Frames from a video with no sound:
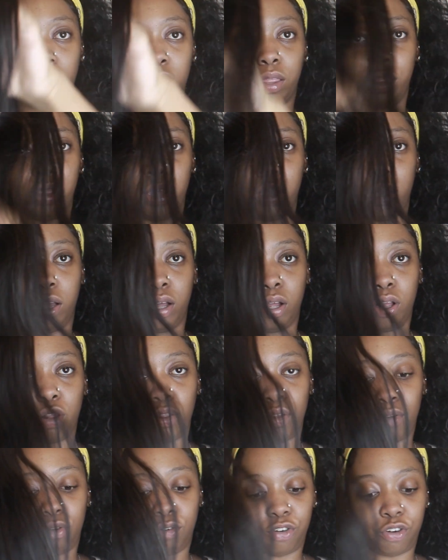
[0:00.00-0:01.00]
the
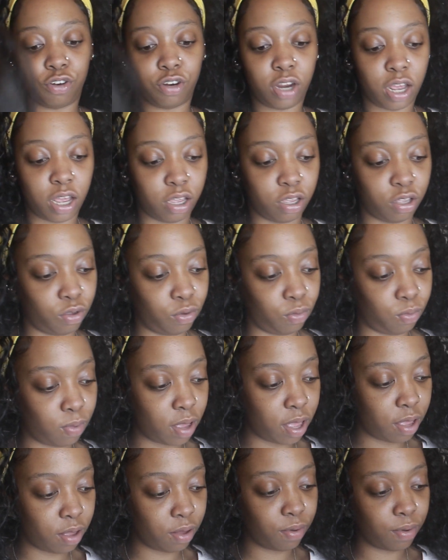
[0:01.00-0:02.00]
closure as
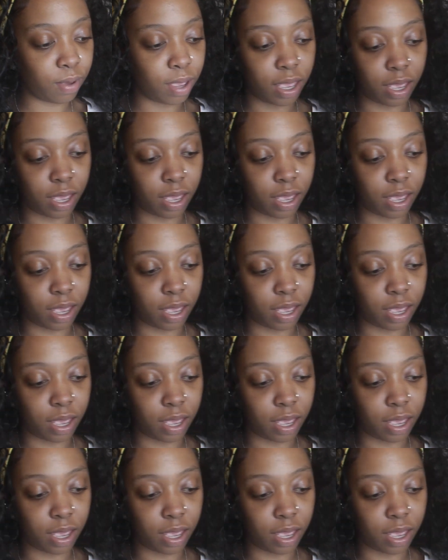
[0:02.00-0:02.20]
well,